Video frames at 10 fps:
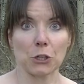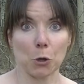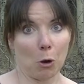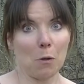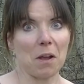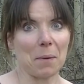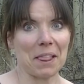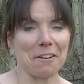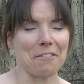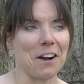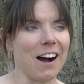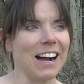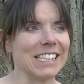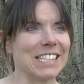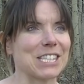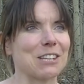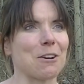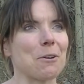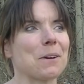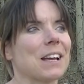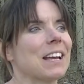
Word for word: dirt road that we lived on. So